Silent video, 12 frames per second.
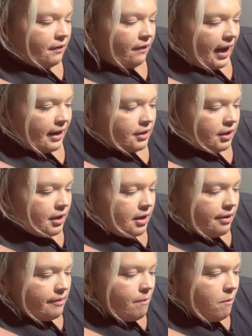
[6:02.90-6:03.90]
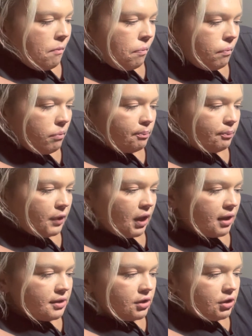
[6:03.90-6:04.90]
factor
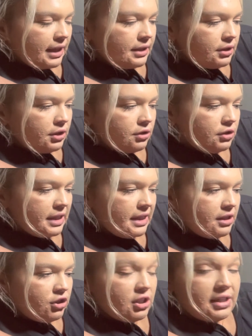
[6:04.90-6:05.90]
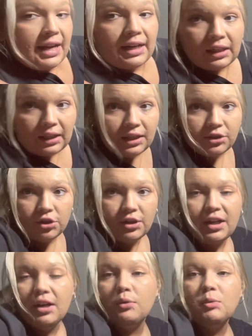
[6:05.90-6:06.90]
concentrates are usually genetically
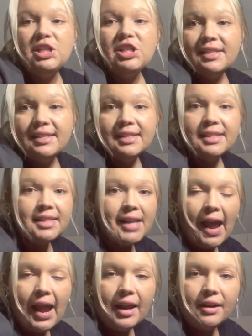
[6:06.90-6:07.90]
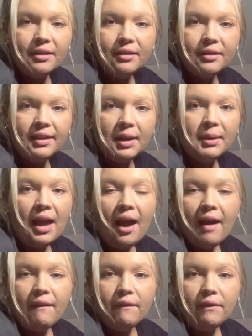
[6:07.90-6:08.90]
engineered, which is insane that we
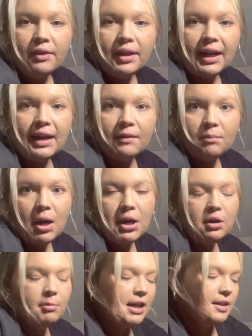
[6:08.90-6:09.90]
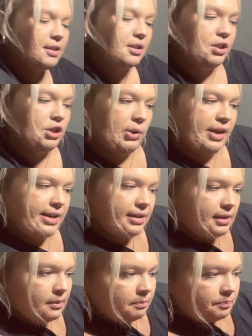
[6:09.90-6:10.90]
have the kind of modern medicine to do
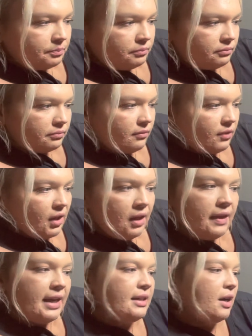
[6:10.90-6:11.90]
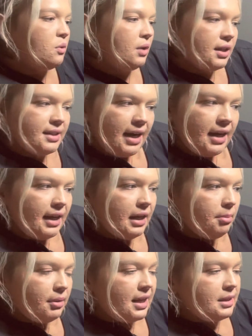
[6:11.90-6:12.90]
this. They don't contain any
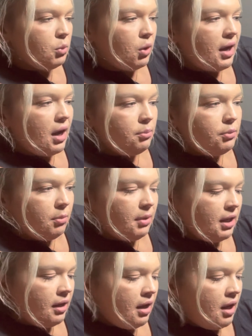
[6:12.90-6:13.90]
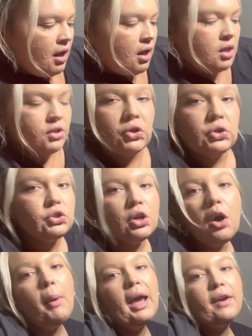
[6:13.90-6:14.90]
plasma or albumin, so there's no
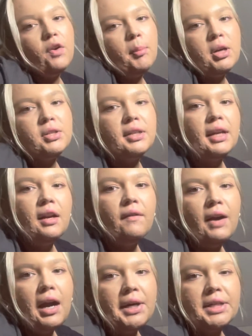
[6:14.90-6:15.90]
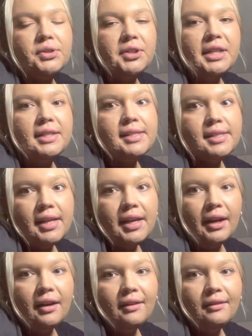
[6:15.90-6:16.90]
way for a person to get a virus or to get
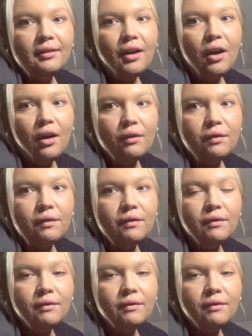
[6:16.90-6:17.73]
sick off